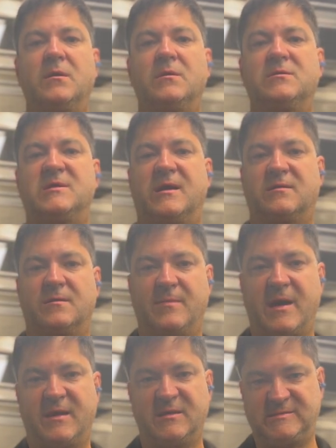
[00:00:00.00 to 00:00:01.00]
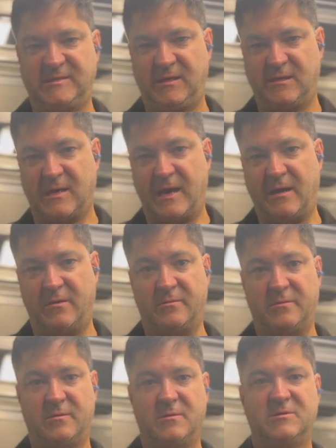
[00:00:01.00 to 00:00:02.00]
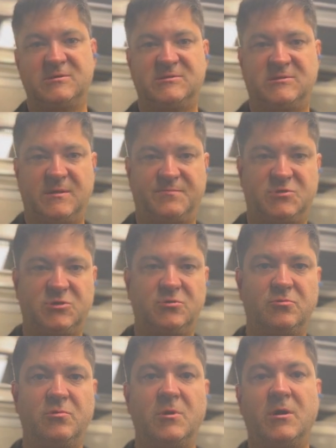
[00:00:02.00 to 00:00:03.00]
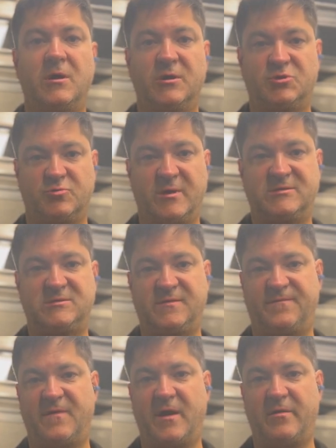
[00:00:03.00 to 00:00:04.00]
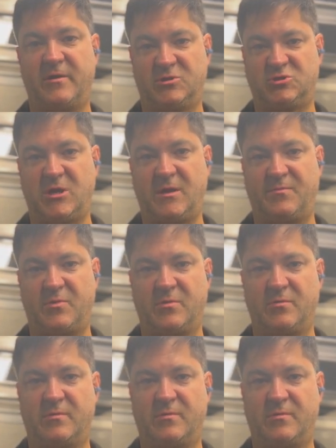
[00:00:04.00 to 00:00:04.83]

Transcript: take the magazine out. Step two, address the firing chamber.